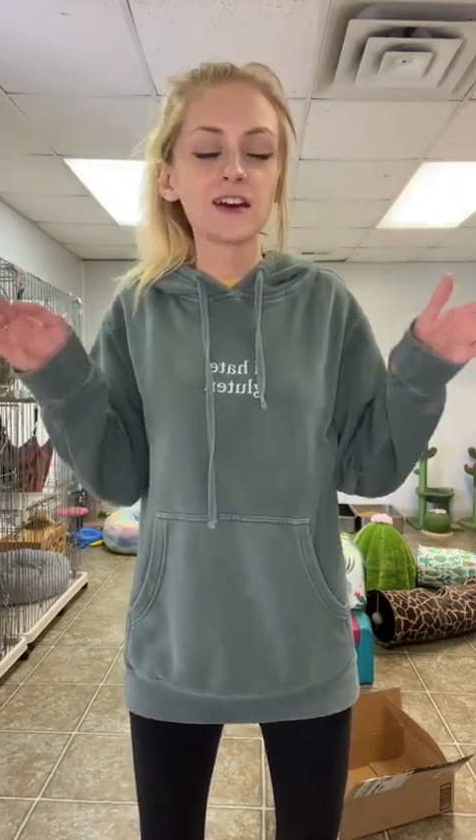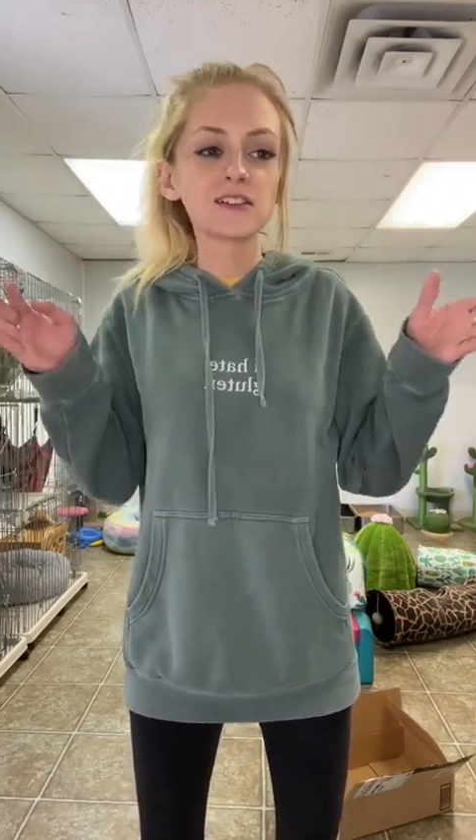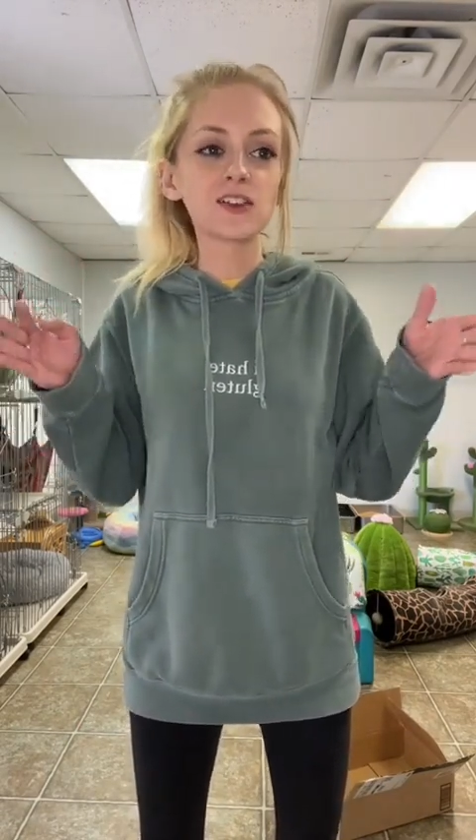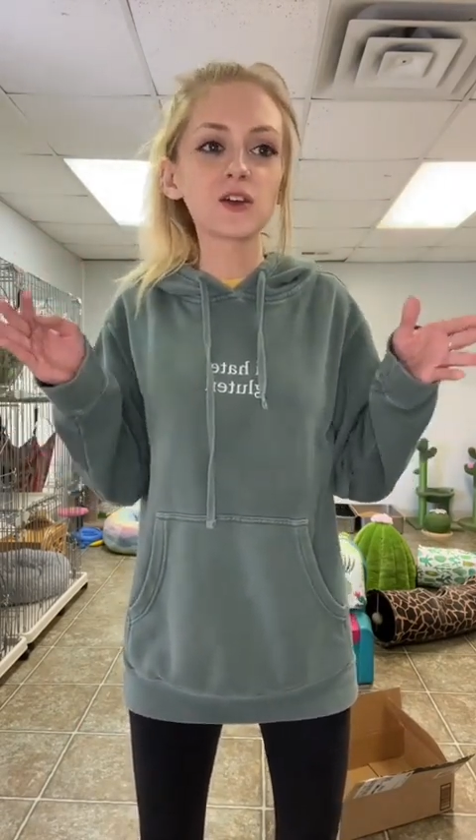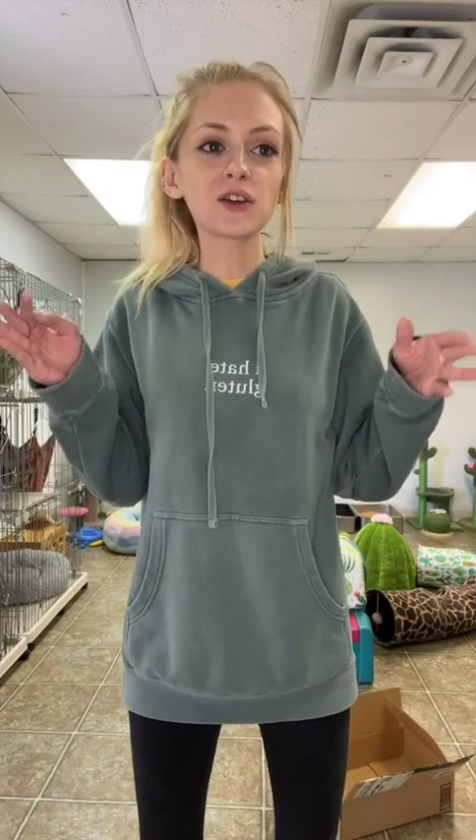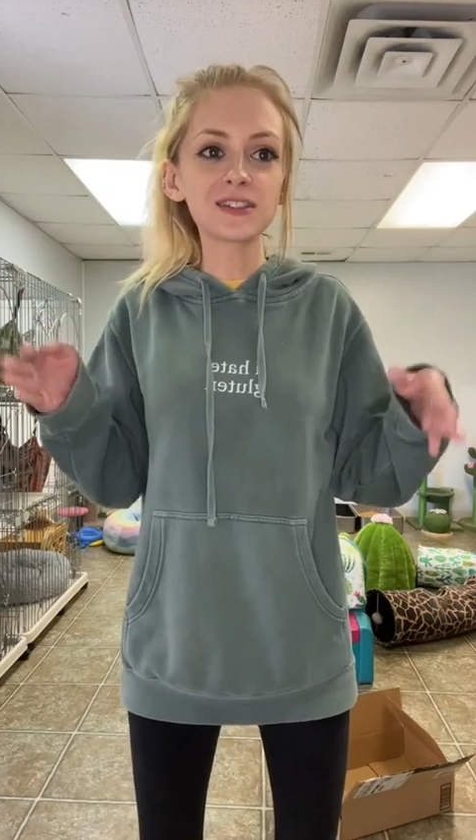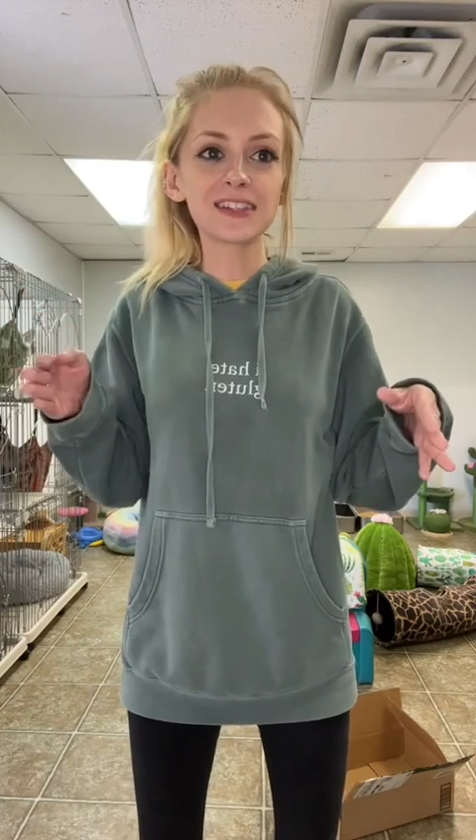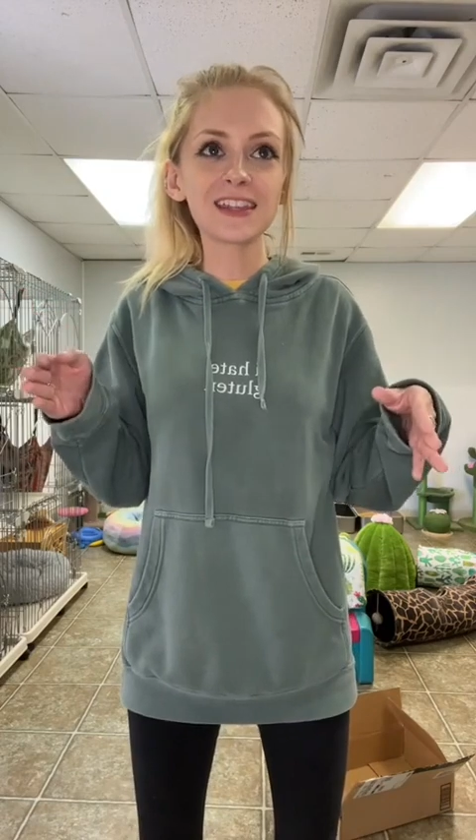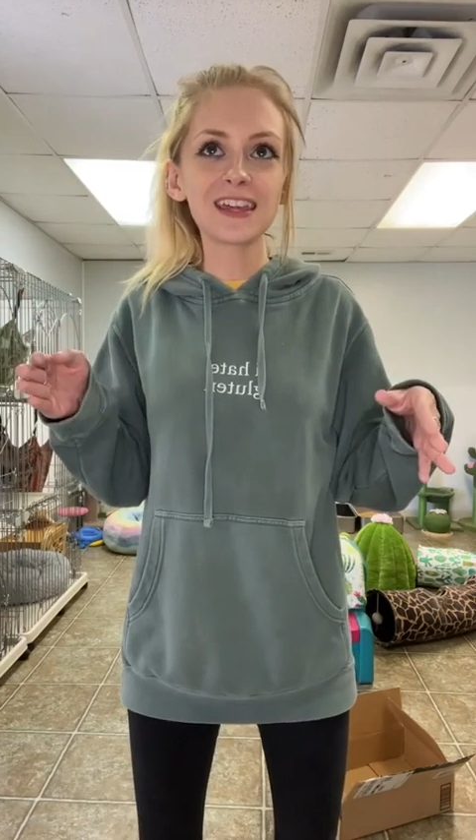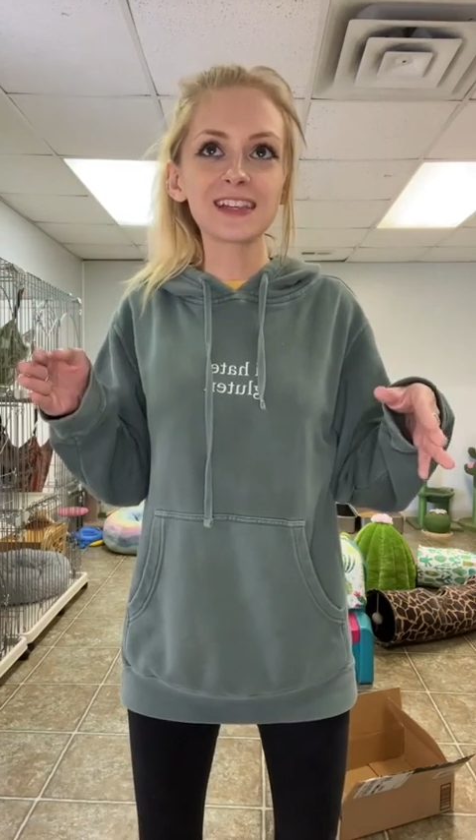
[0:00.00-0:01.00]
So you'll
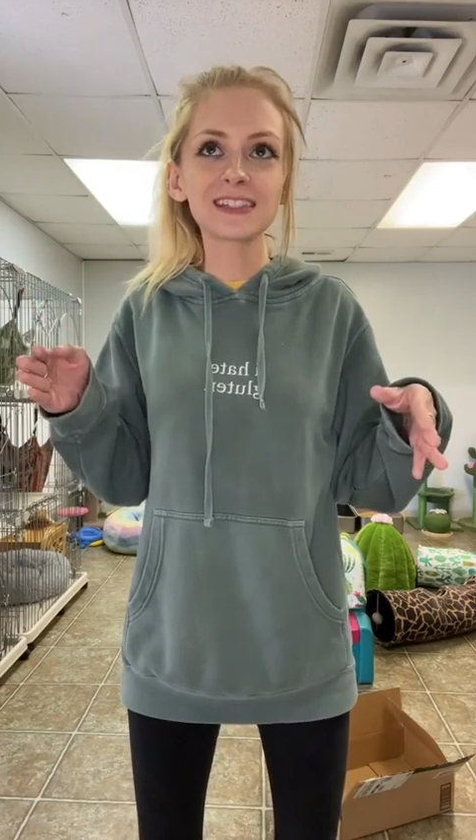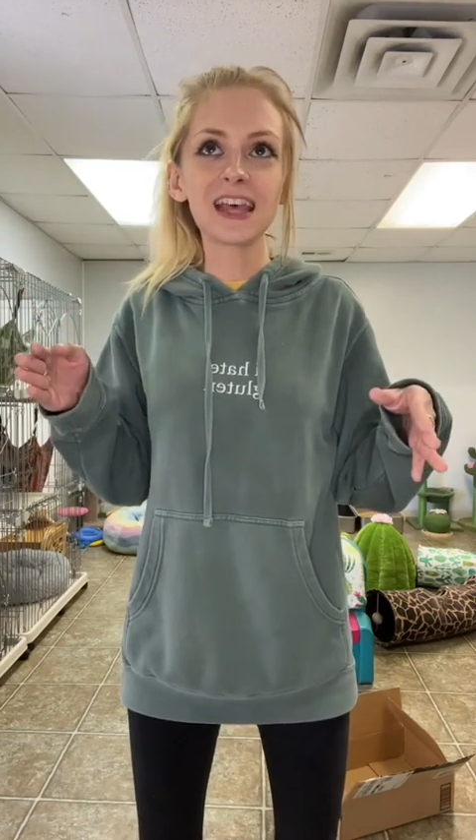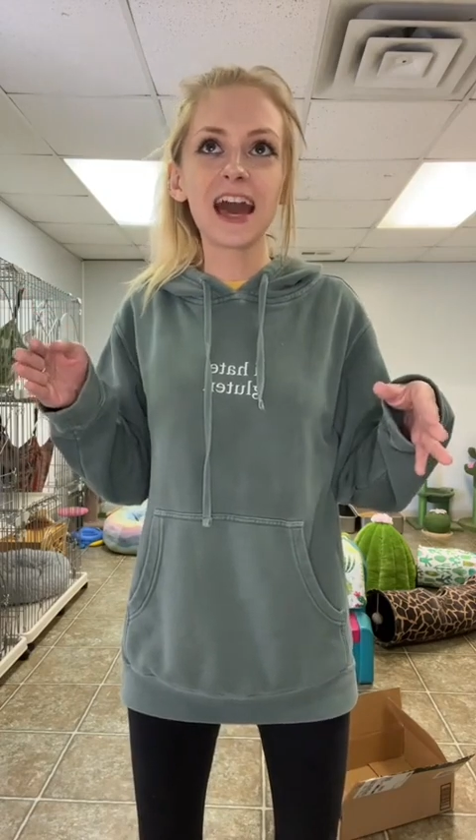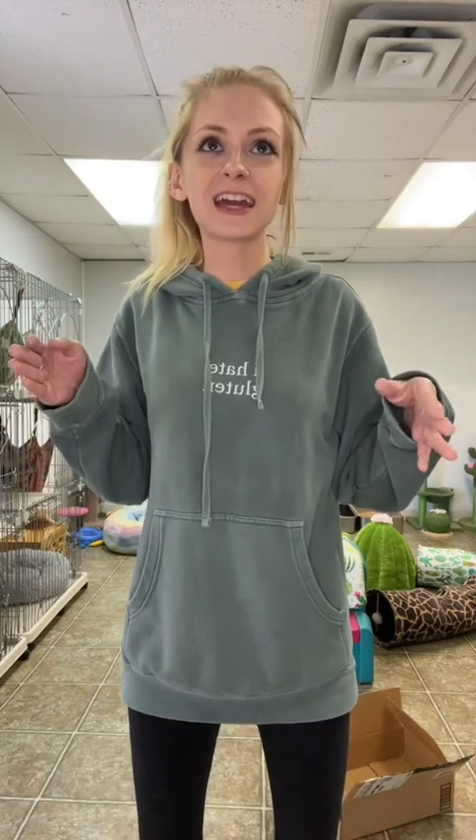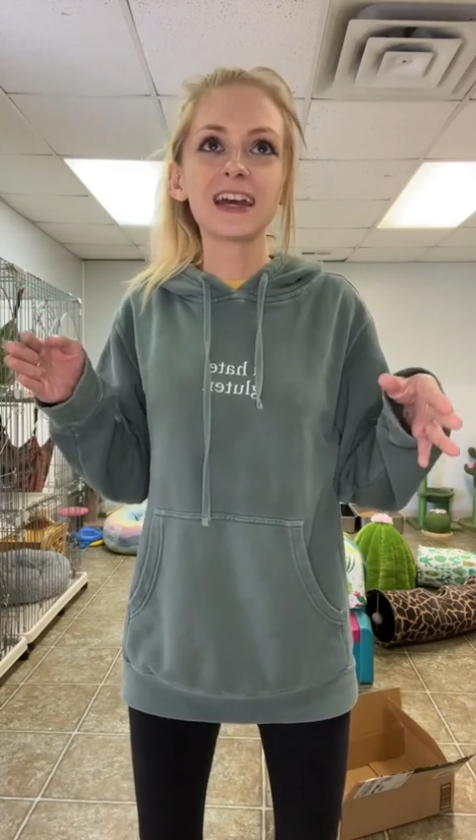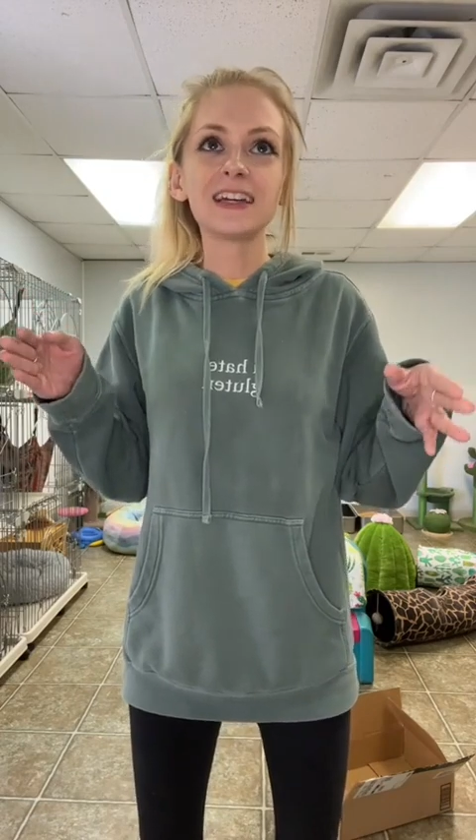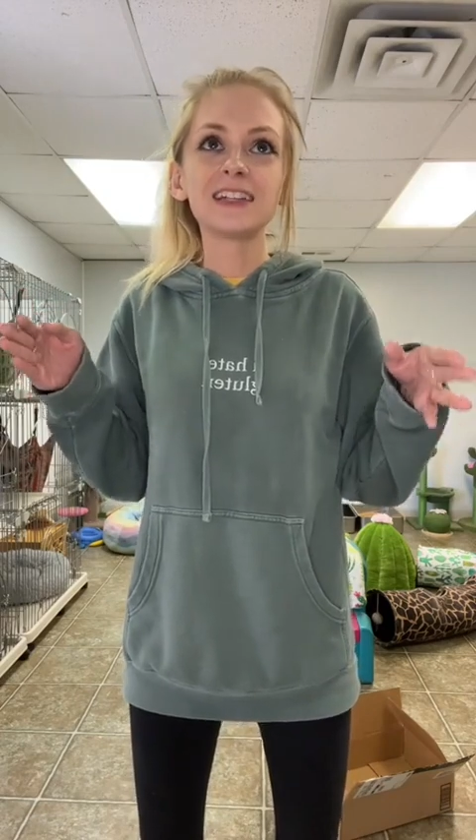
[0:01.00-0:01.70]
see things like